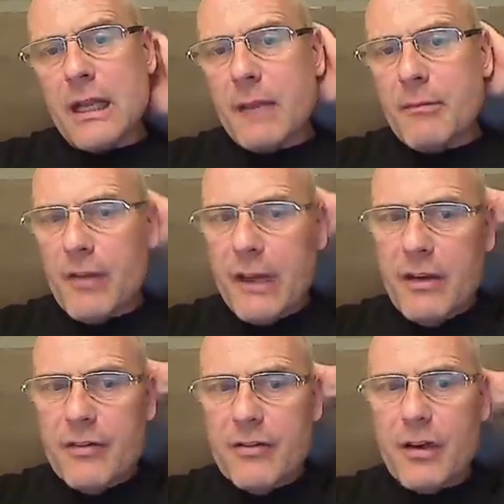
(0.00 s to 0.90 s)
claim is the
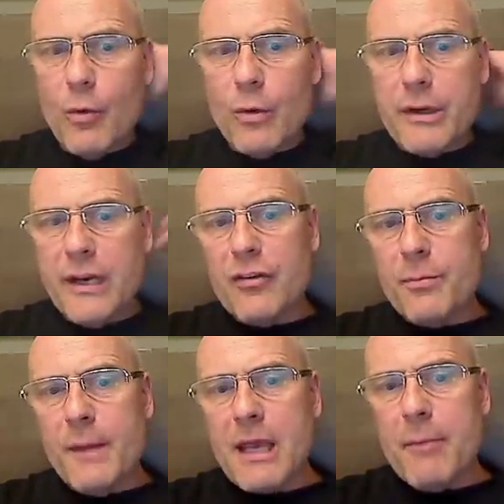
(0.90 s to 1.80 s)
latest in a coordinated
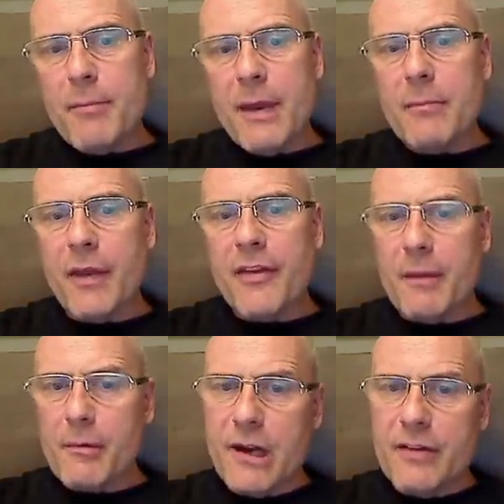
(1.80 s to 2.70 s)
smear campaign by the
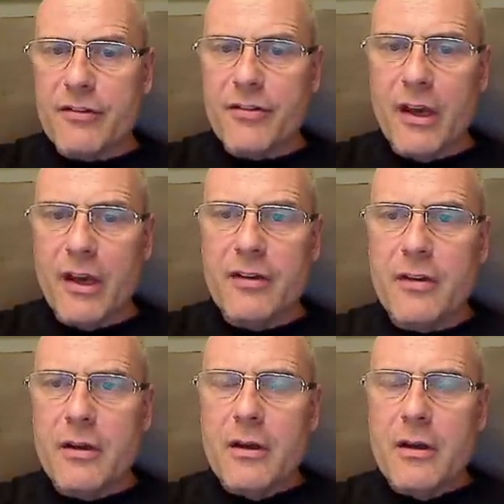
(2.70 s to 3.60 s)
Democrats designed
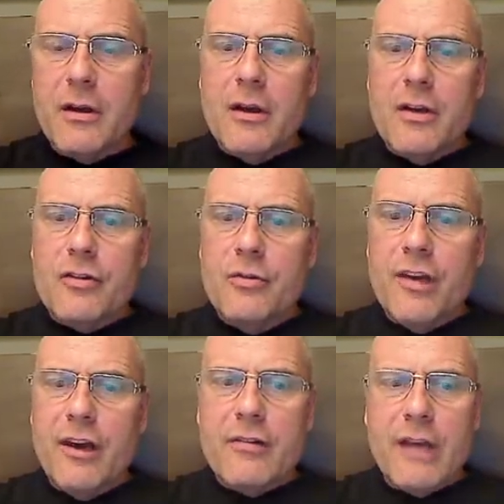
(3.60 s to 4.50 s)
to
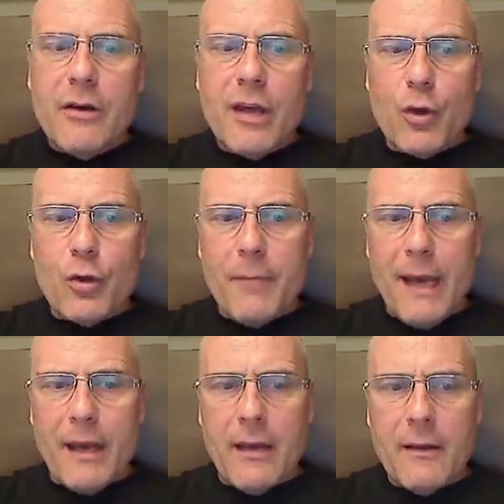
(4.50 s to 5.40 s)
tear down a good
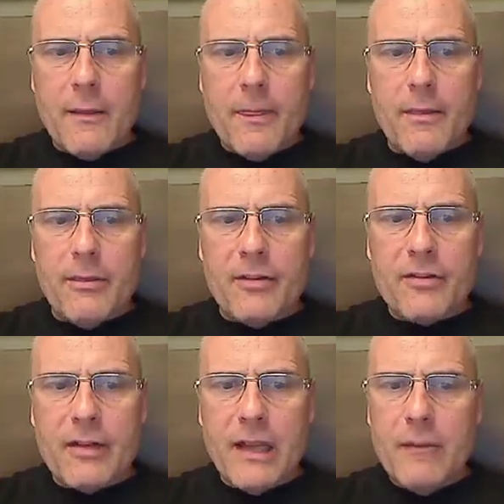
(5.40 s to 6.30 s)
man.
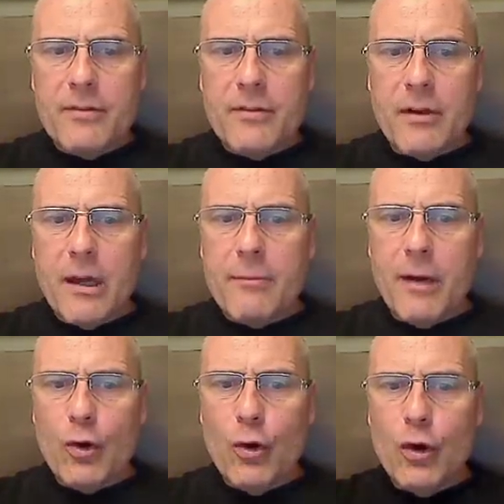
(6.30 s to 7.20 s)
This claim is denied
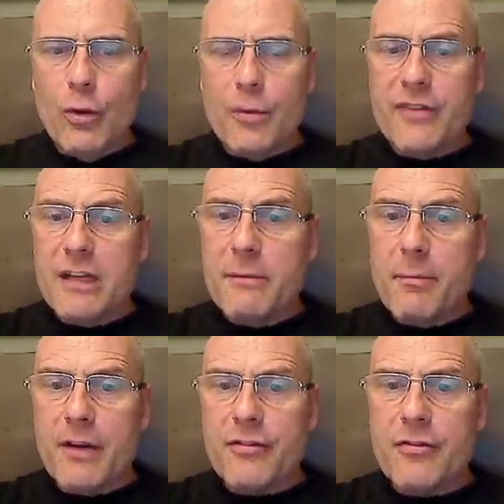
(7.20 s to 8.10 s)
by all who were said to
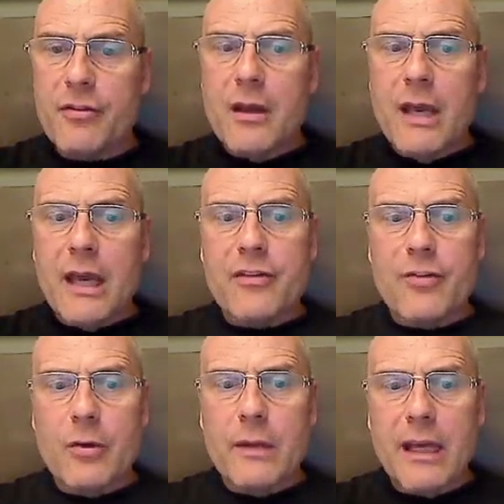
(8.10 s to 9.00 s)
be present and
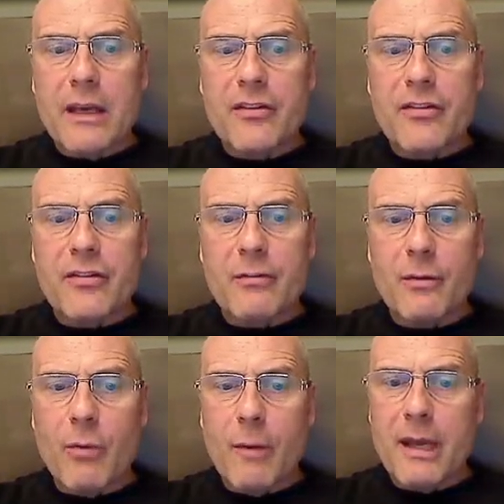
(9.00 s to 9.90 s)
is wholly inconsistent
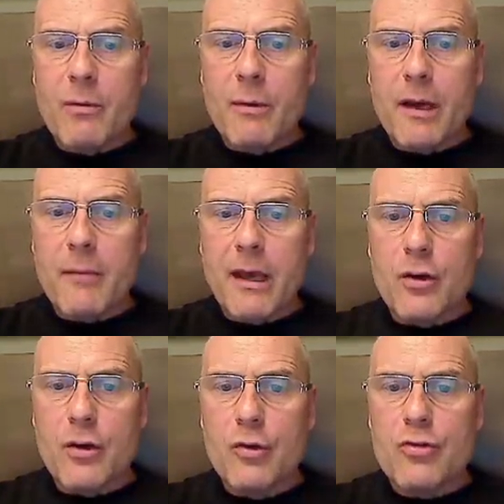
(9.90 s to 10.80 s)
with what many women and
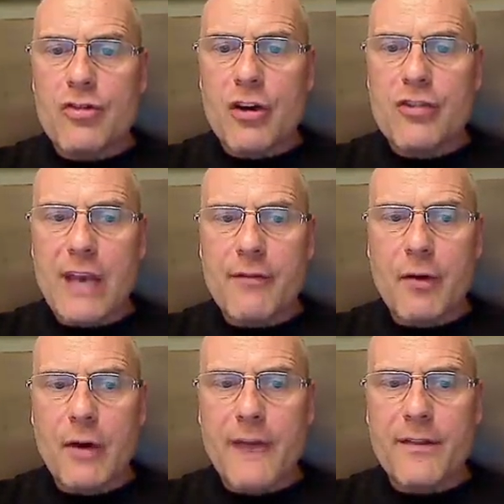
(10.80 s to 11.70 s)
men who knew Judge
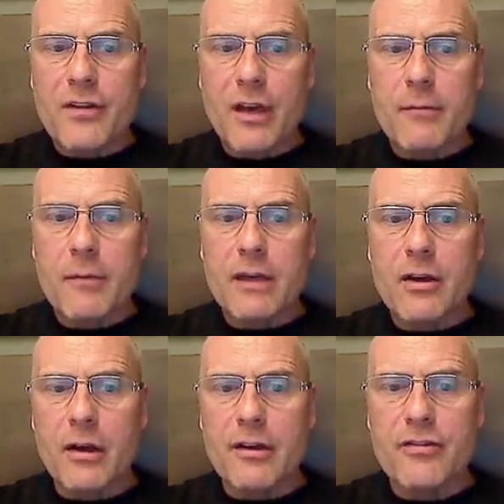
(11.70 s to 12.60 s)
Kavanaugh at the time in
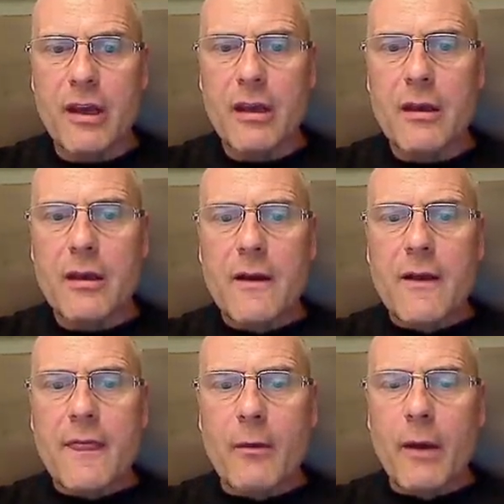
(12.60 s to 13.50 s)
college say.
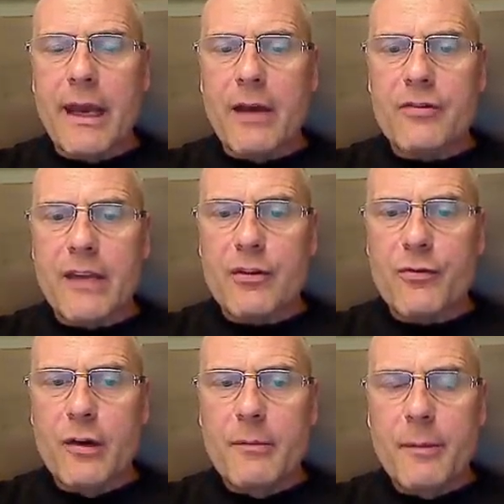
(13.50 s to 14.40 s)
The White House stands
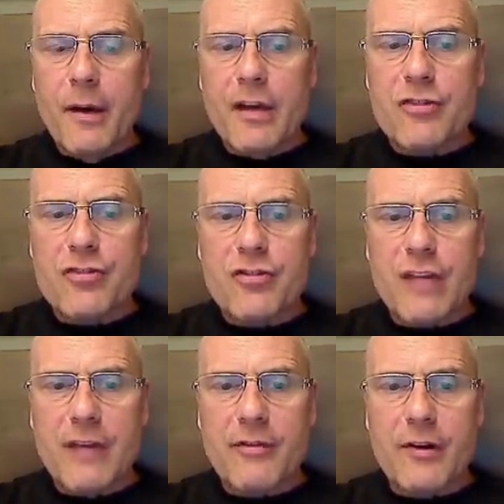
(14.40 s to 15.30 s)
firmly behind
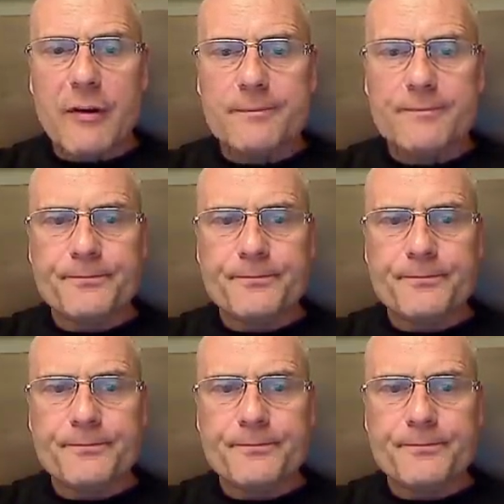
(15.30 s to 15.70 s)
Judge Kavanaugh.